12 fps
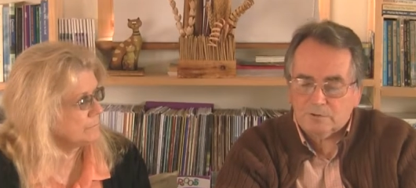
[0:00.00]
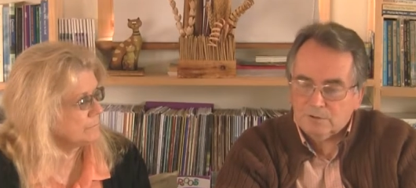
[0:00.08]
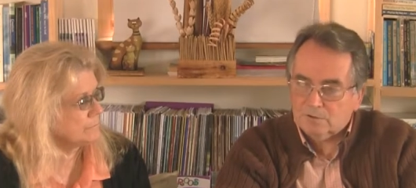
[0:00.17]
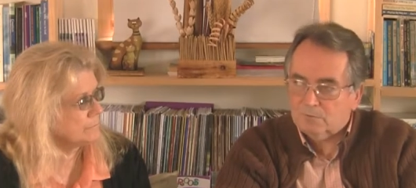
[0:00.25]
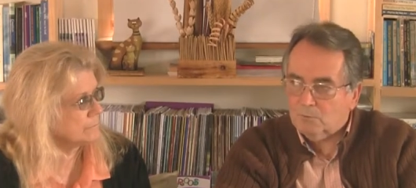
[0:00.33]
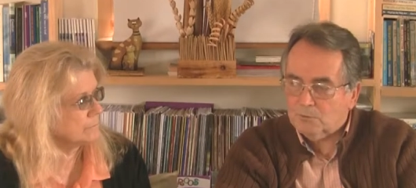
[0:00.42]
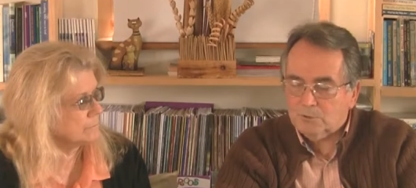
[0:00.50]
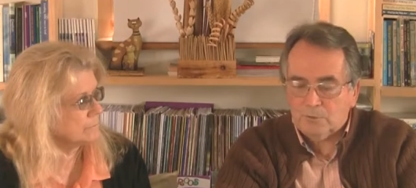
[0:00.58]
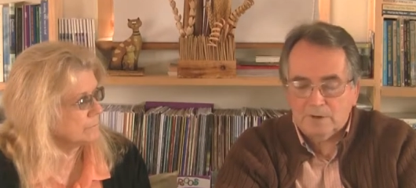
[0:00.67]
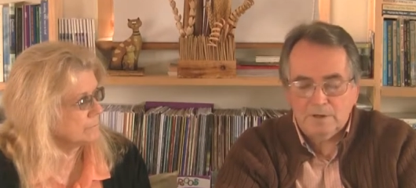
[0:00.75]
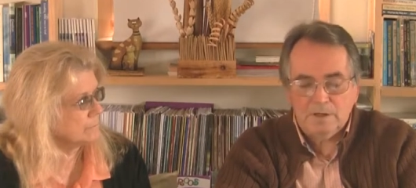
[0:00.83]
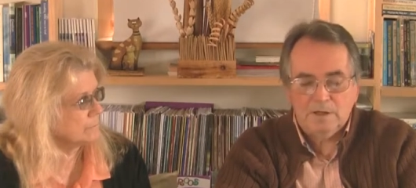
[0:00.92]
Speaker 1: Corinthians four
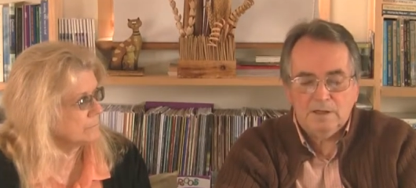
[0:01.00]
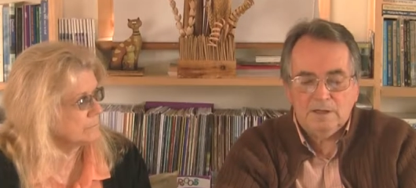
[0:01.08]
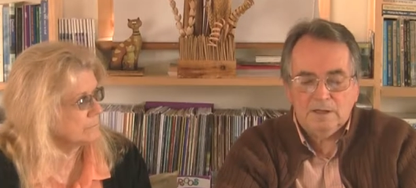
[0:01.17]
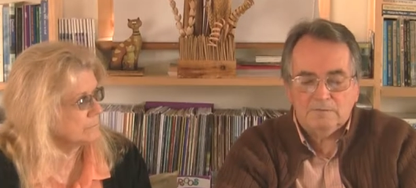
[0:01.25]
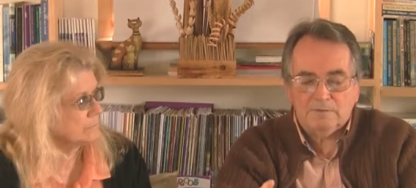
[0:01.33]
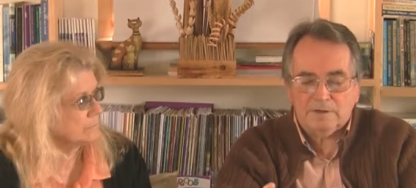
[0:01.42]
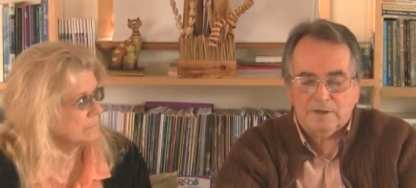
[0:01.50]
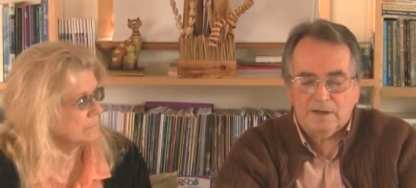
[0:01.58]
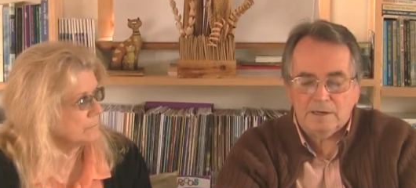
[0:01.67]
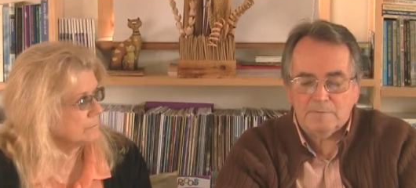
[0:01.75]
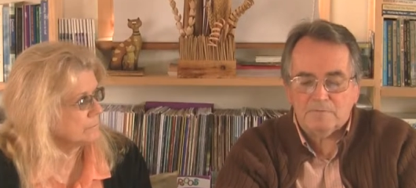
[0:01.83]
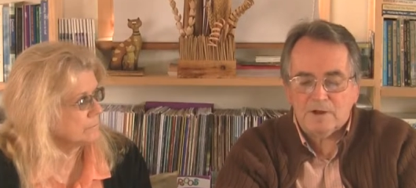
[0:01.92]
twenty, "For the
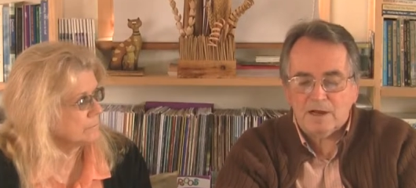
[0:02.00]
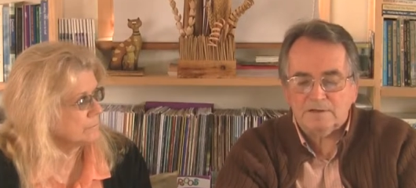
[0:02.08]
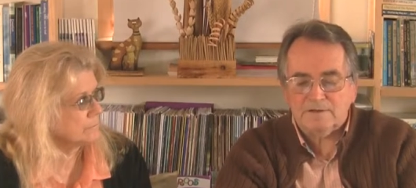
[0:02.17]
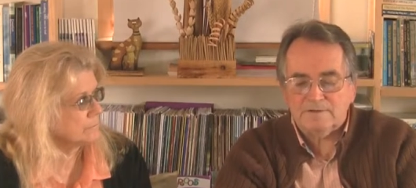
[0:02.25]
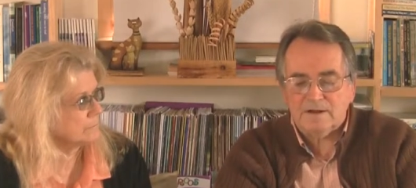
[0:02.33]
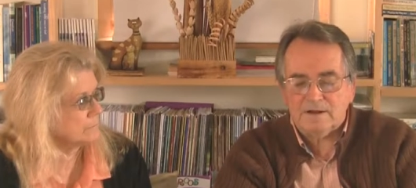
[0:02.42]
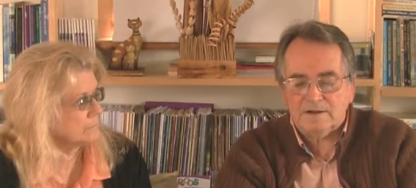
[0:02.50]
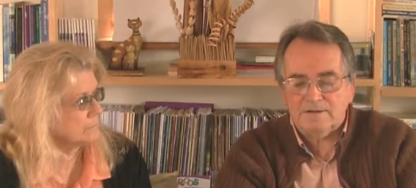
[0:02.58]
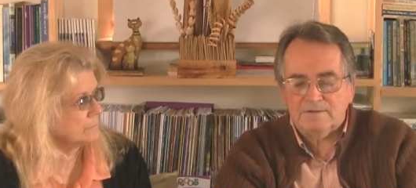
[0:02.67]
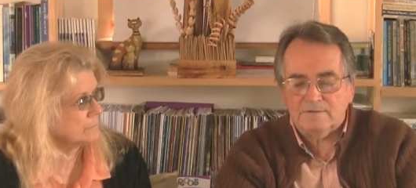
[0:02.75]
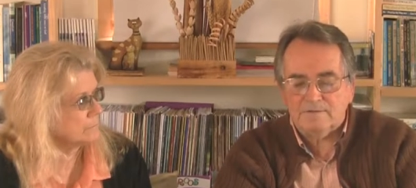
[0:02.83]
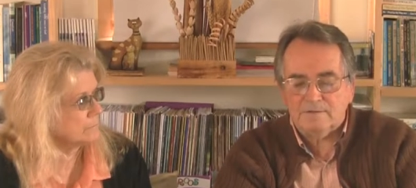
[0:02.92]
kingdom of God does not
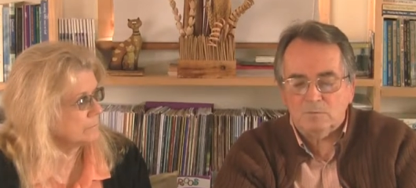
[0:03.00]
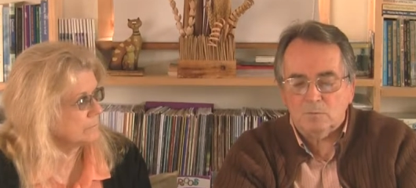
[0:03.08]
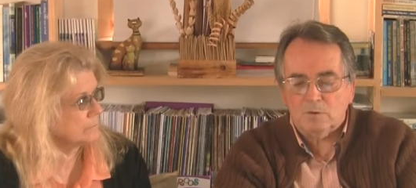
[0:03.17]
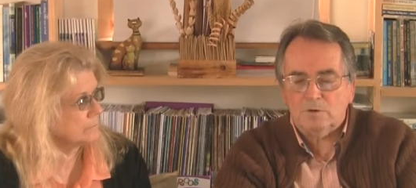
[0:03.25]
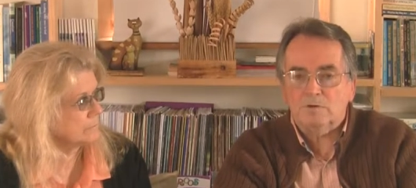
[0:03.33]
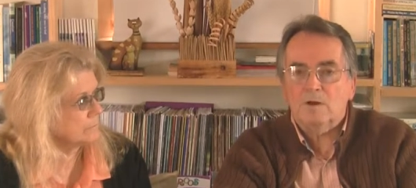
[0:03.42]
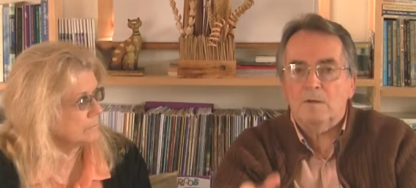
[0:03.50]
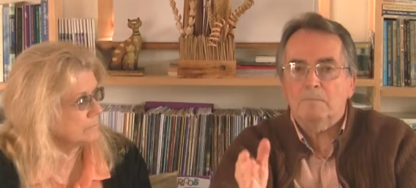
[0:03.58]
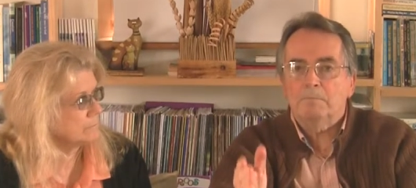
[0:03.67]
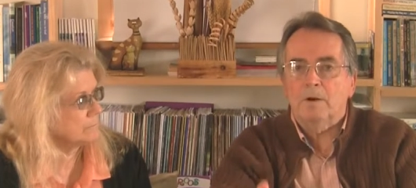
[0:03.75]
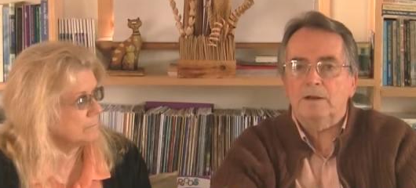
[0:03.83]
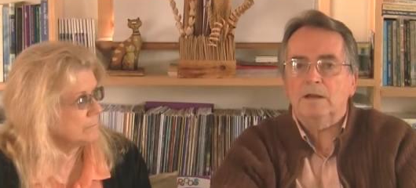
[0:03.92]
consist in words,
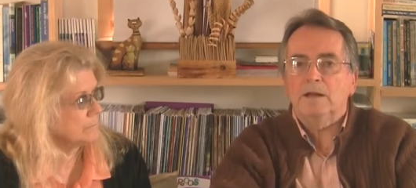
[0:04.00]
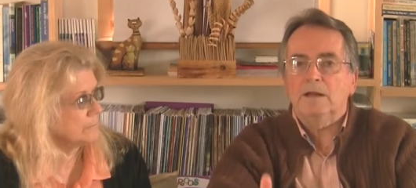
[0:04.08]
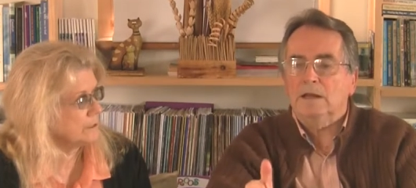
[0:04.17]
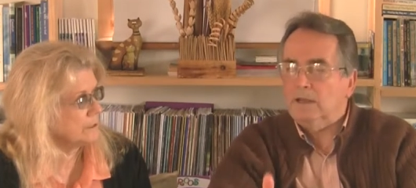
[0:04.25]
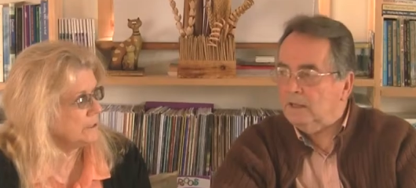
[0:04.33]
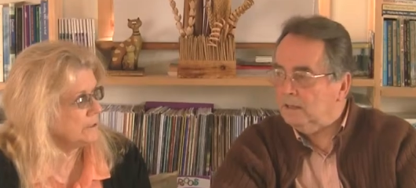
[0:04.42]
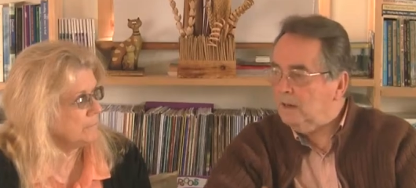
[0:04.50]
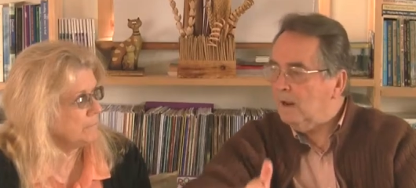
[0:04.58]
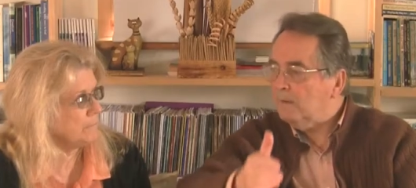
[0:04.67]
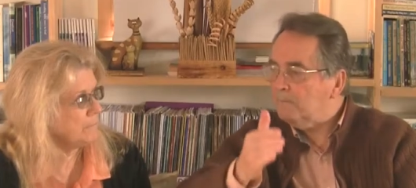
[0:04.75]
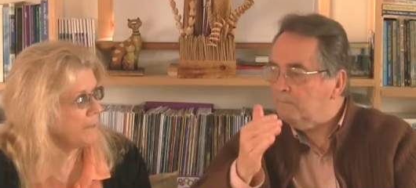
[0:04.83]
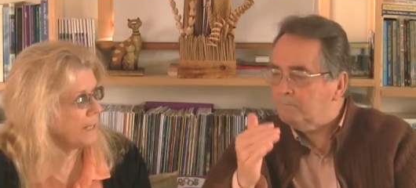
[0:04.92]
but in
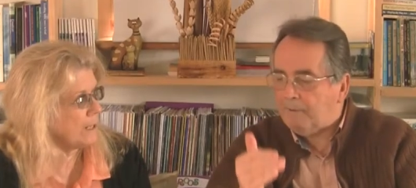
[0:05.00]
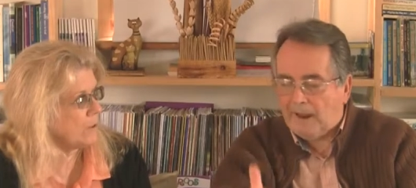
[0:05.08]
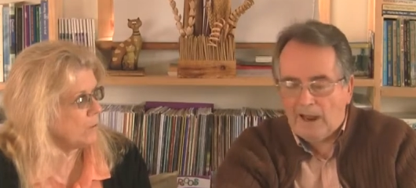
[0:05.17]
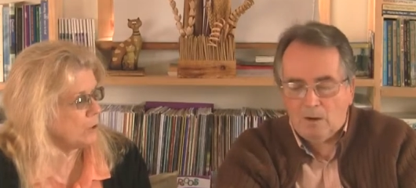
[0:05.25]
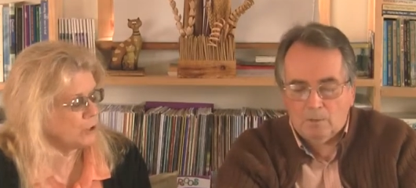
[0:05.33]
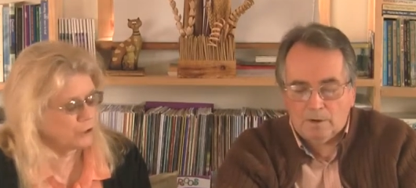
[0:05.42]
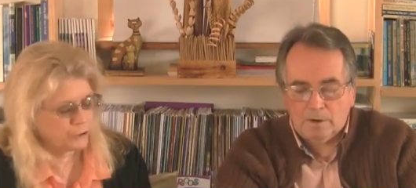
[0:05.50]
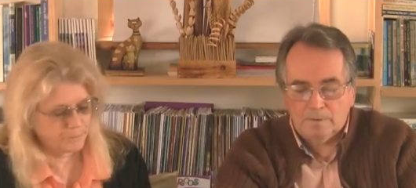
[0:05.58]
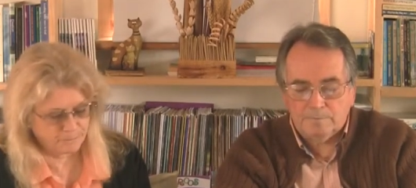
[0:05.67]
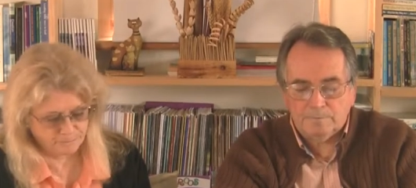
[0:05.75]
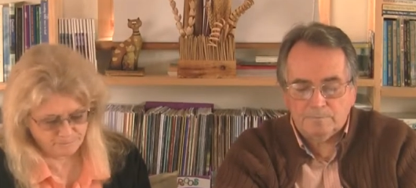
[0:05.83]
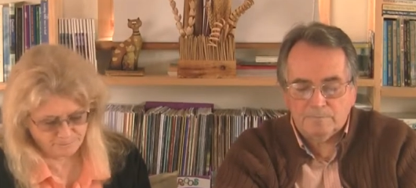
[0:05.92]
power."
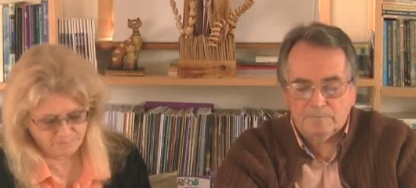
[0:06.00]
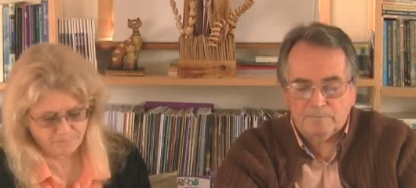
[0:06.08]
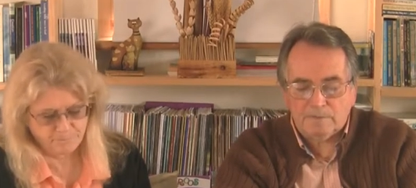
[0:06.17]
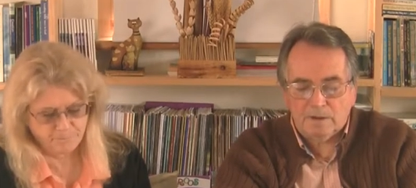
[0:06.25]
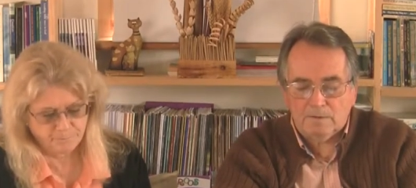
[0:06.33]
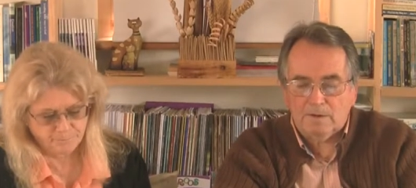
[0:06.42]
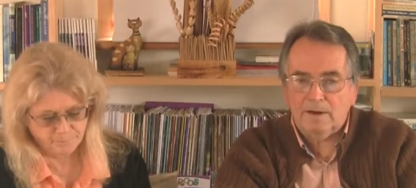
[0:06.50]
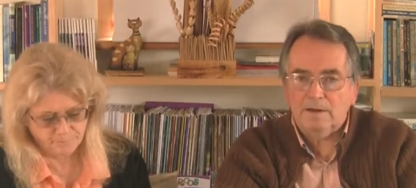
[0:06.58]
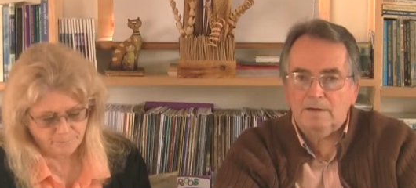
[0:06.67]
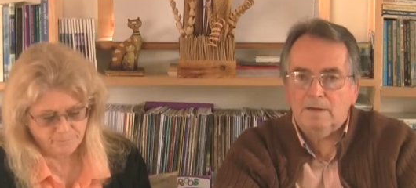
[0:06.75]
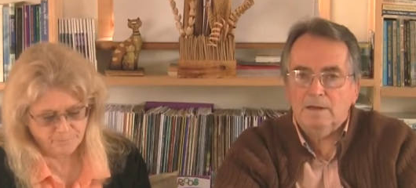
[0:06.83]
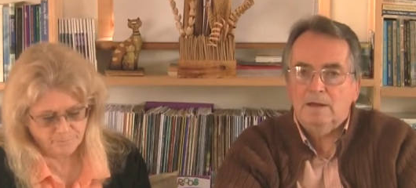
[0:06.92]
All
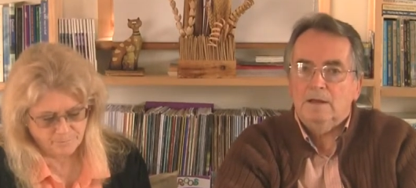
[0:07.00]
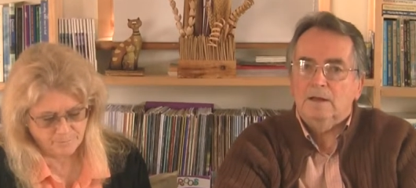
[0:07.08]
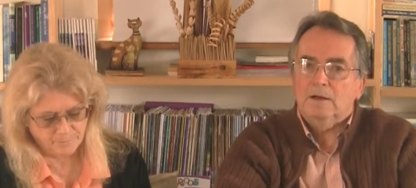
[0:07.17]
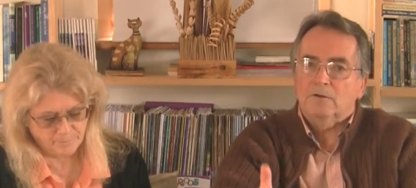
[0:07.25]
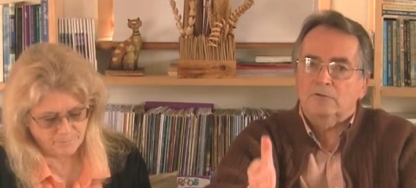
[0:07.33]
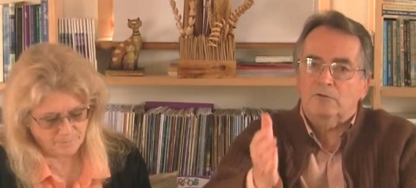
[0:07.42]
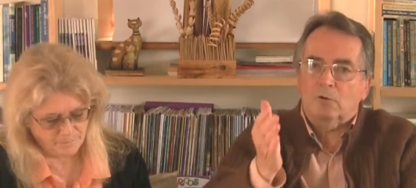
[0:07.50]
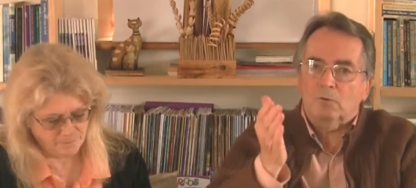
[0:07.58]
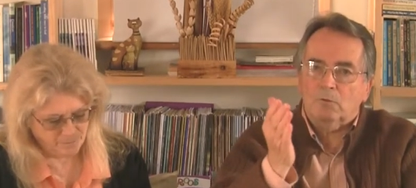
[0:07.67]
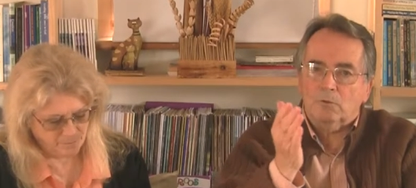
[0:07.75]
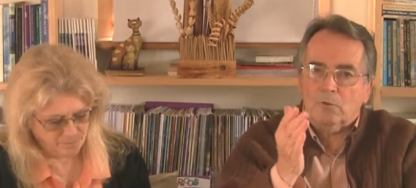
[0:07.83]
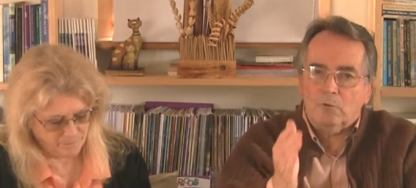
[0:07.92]
right?
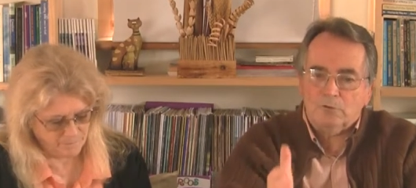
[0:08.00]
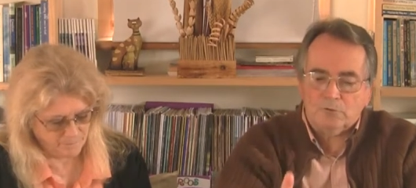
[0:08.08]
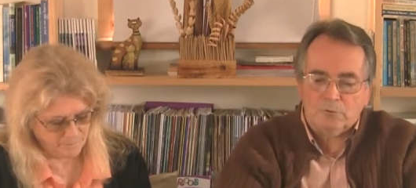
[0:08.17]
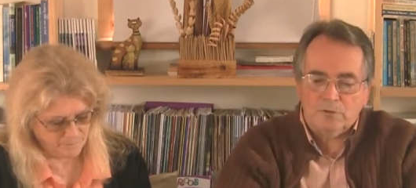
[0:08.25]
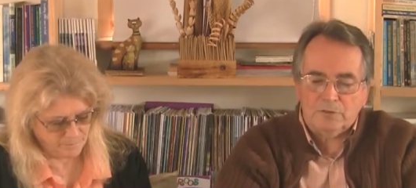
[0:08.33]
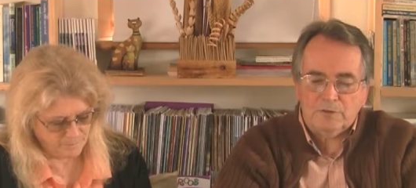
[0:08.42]
So those three